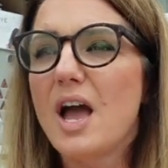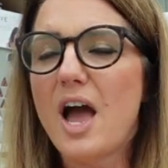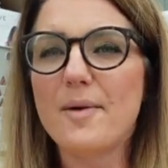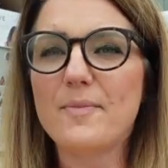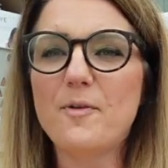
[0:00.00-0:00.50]

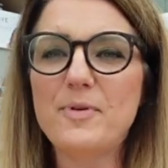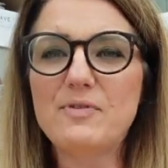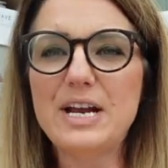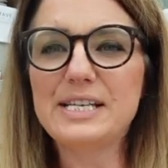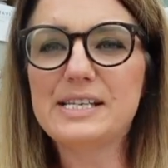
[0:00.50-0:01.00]
um, I've been
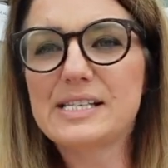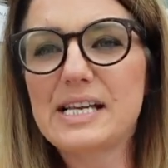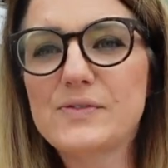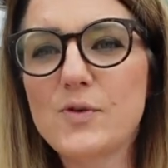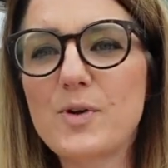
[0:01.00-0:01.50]
really
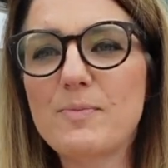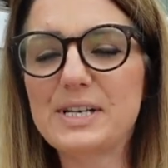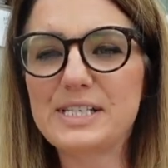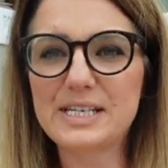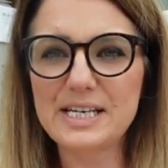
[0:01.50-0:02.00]
successful with
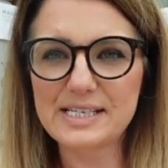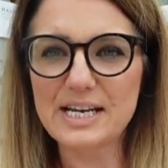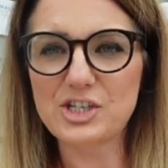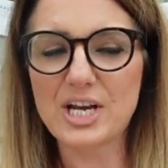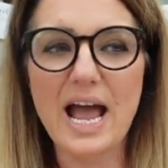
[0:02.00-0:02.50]
my
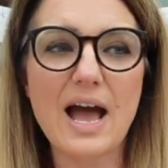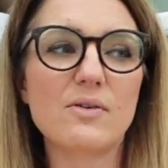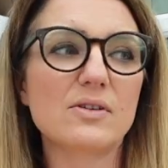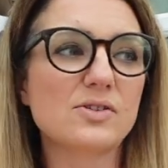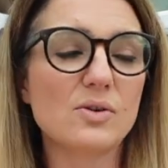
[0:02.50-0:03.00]
D-Stash
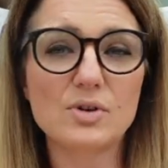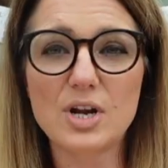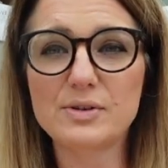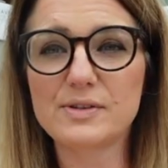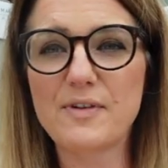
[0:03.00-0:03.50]
account, sold
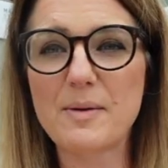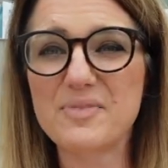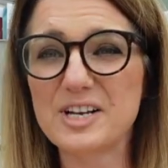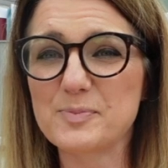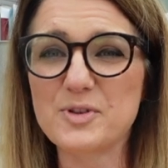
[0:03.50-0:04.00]
loads of
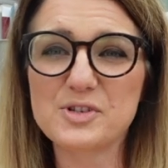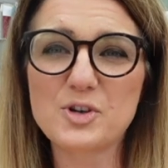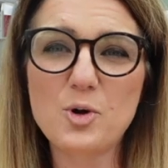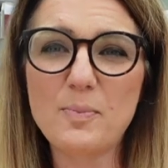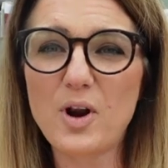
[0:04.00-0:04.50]
fabrics, but there's a
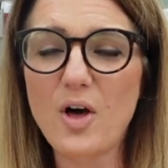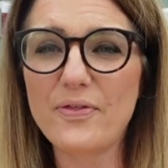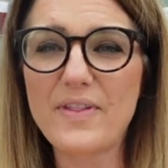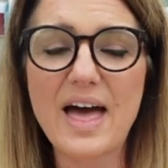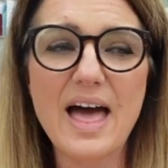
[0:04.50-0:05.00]
couple
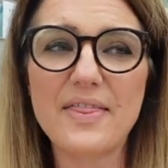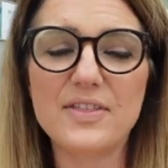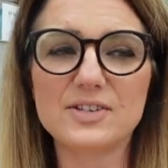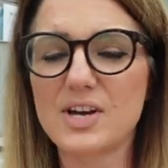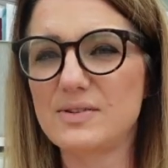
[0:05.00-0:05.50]
on there
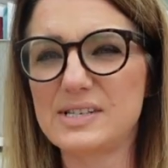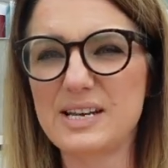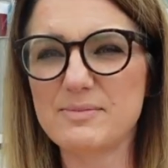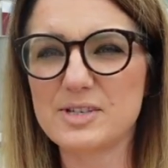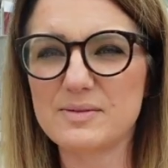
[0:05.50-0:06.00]
that don't
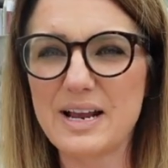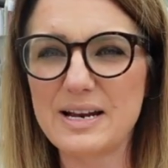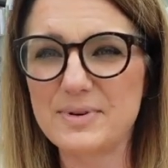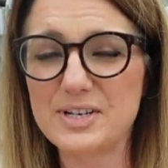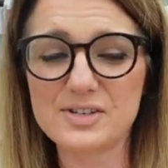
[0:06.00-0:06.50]
seem to,
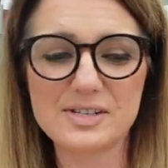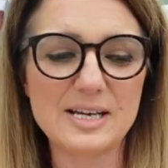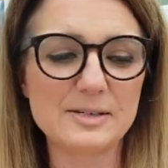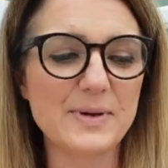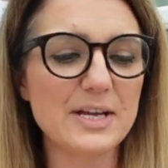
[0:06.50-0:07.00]
anybody doesn't
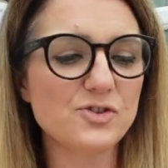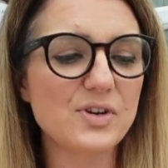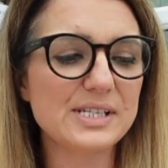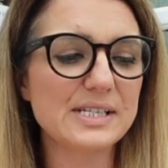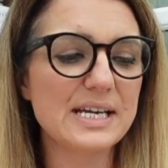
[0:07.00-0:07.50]
seem to be
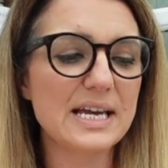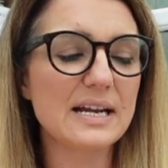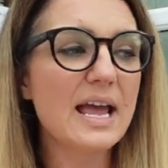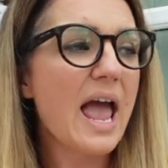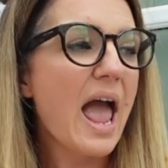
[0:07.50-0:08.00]
interested
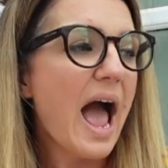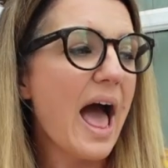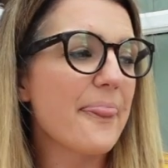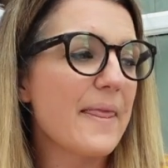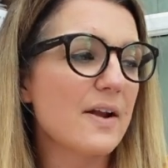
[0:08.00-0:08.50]
in.
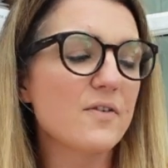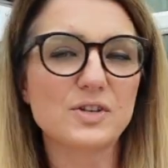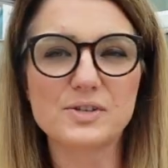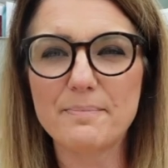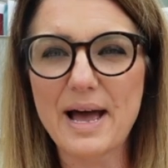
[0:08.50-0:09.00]
And then I've got
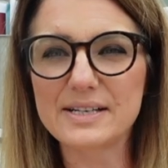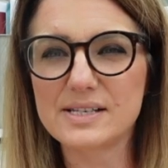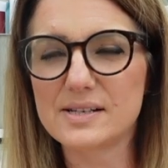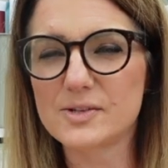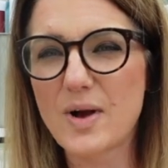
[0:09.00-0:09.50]
some
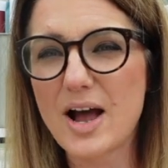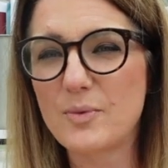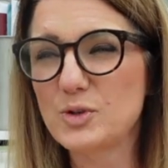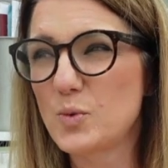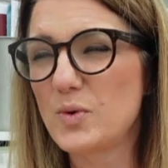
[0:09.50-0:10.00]
patterns as well,
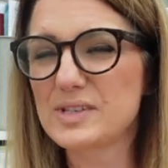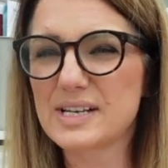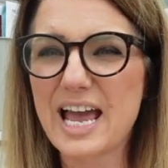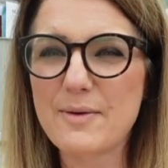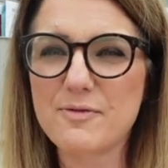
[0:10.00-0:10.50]
which were ones that
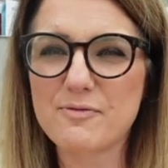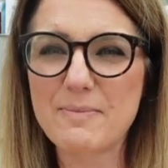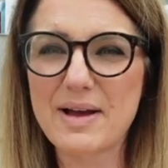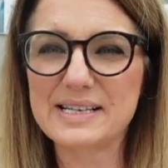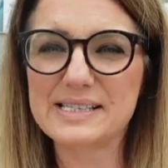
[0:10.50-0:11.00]
came in free
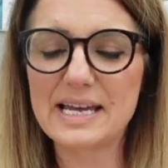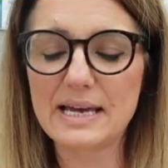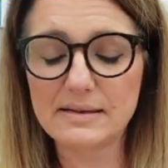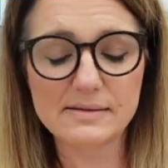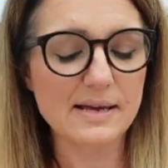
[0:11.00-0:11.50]

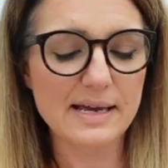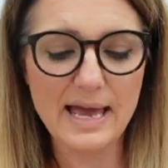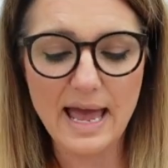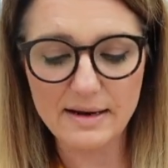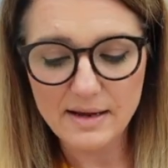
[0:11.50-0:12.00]
magazines that
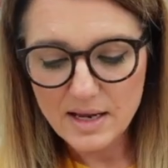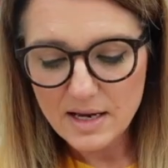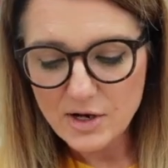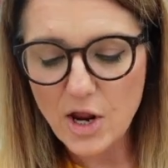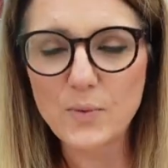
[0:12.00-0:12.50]
again,
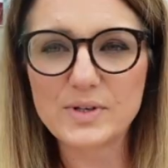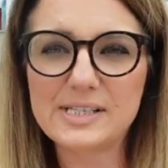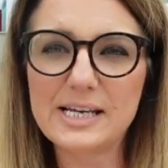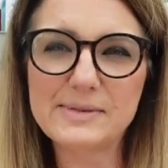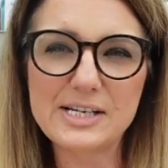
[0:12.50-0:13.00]
no one
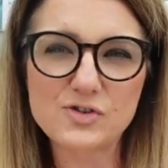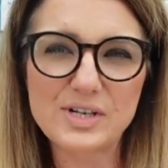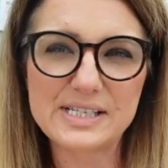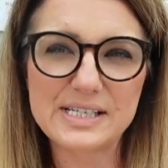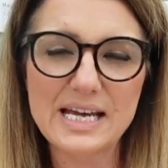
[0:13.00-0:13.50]
seems
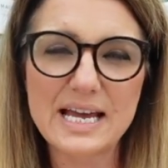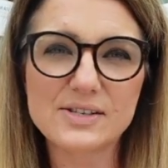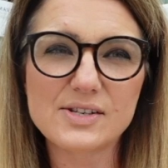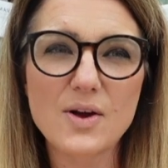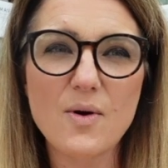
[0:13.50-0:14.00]
interested in.
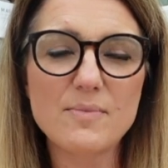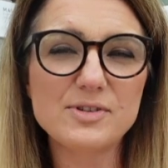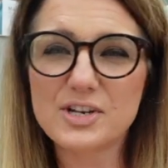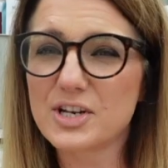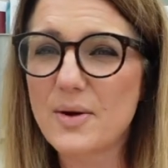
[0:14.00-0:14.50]
So I'm
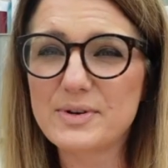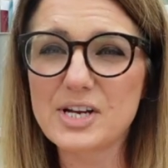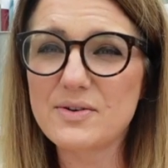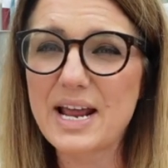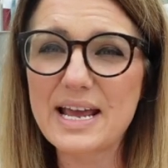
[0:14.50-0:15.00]
just gonna go and
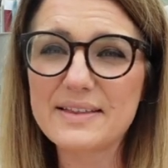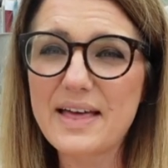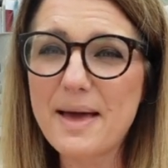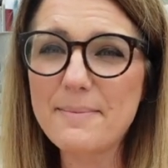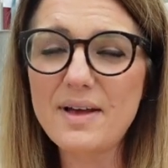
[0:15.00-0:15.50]
donate
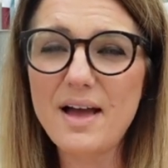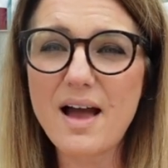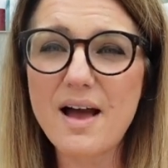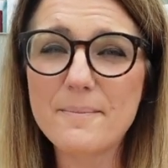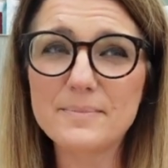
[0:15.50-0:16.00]
them
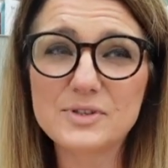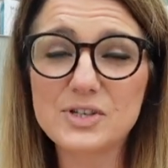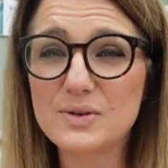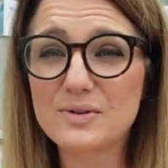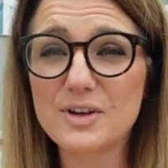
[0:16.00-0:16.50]
um,
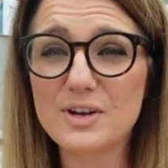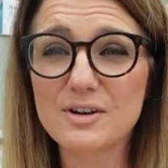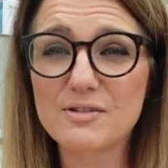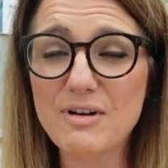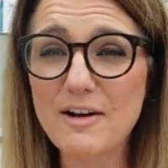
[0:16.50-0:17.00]
to the
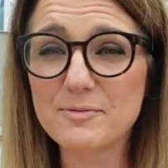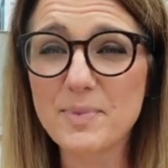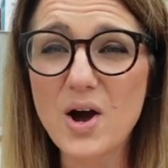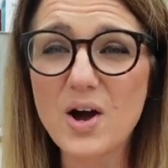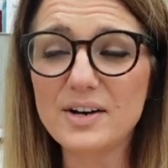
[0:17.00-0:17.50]
craft
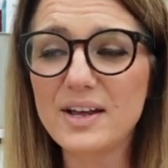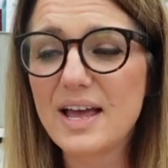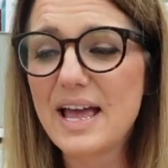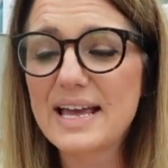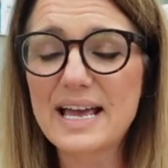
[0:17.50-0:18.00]
barn,
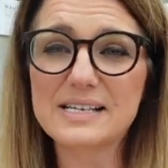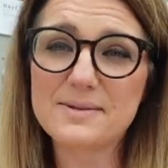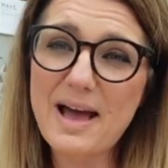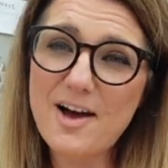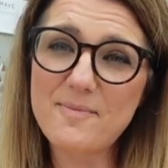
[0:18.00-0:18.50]
get some
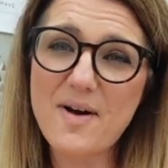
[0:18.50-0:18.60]
out of